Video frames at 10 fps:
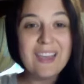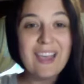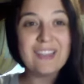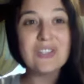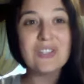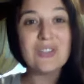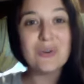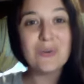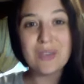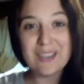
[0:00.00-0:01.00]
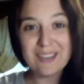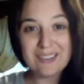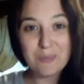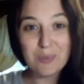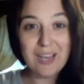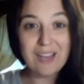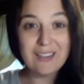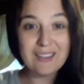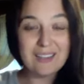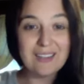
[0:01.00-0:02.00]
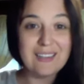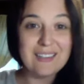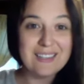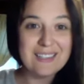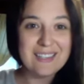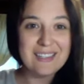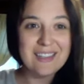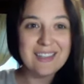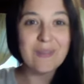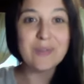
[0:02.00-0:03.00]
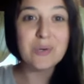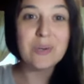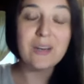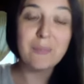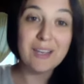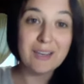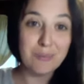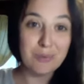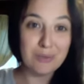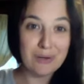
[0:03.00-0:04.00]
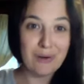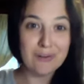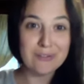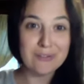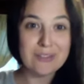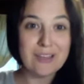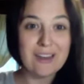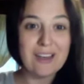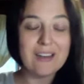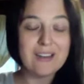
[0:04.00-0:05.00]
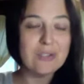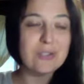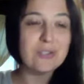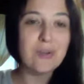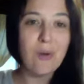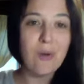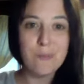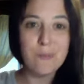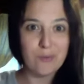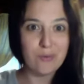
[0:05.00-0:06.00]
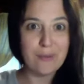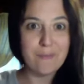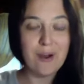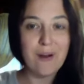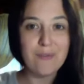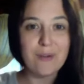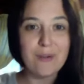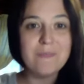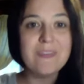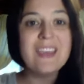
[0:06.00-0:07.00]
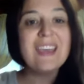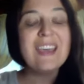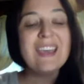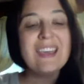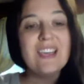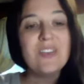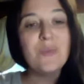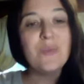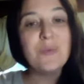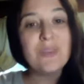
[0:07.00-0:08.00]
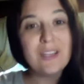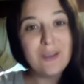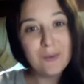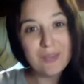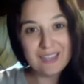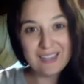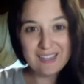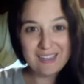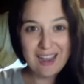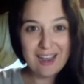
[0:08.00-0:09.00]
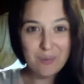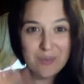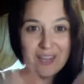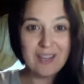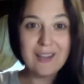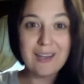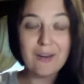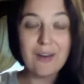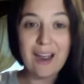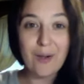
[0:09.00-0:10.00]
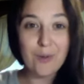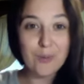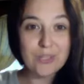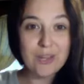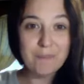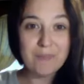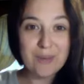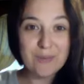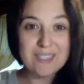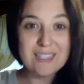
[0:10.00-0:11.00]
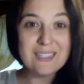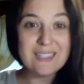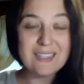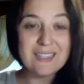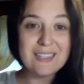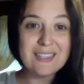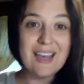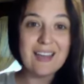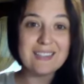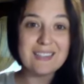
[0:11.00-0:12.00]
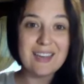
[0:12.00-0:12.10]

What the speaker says: And so in this modality, in this healing that was created by Kimberly Carlson, and it is so beautiful and powerful, we really go in and we clear out that resistance, that